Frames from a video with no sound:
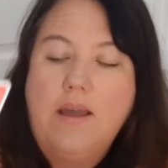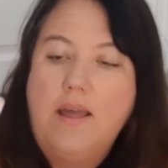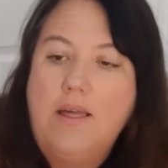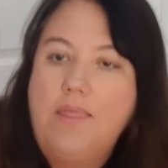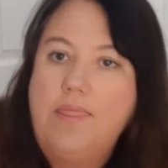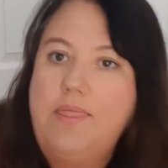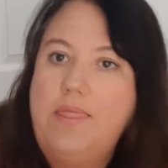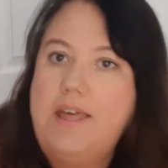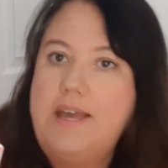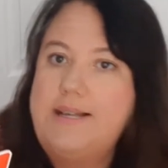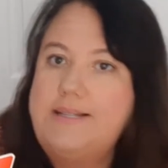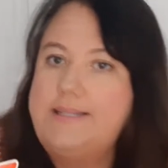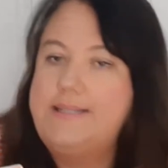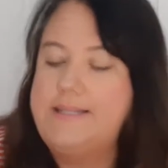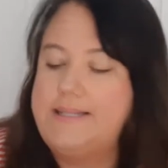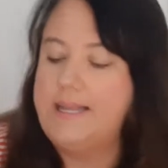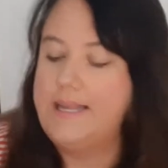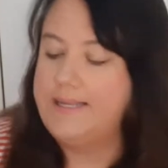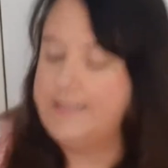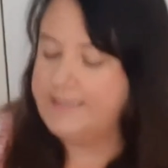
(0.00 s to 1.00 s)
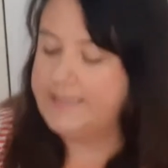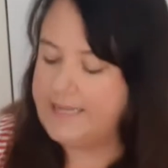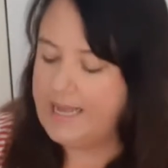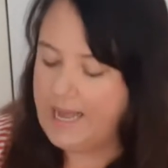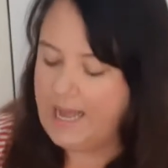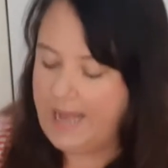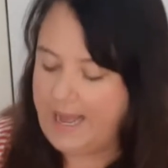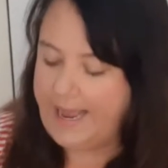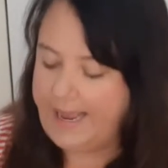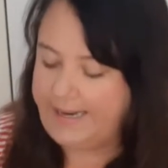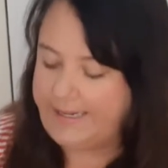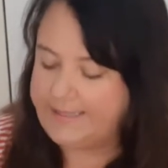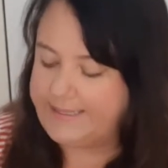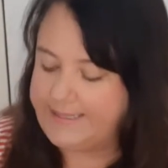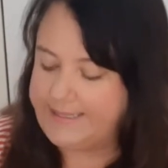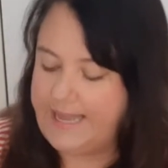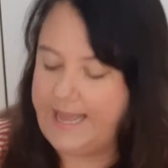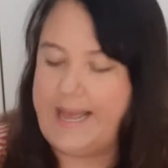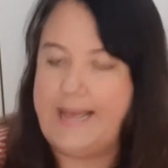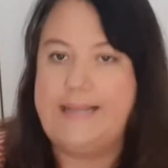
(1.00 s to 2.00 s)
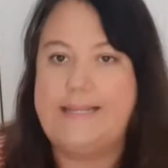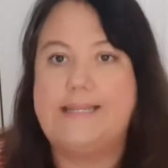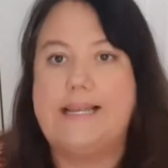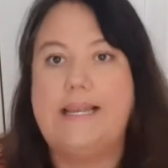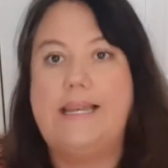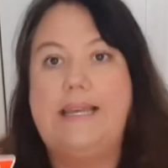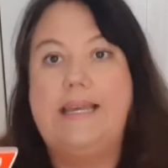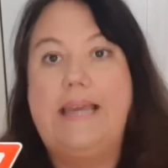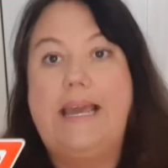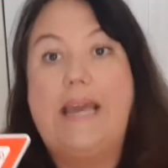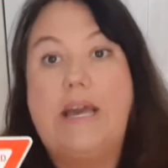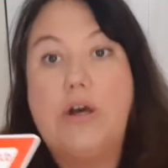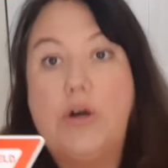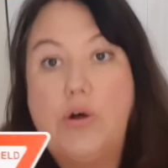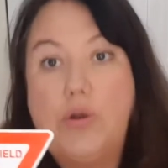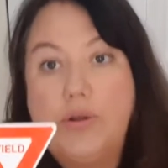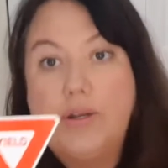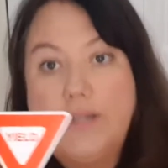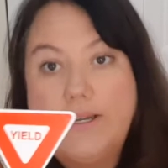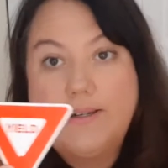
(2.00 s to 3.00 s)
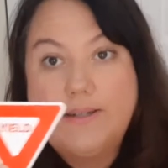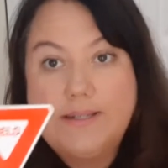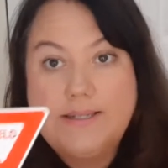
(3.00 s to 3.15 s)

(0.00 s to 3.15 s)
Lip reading: This sign says yield.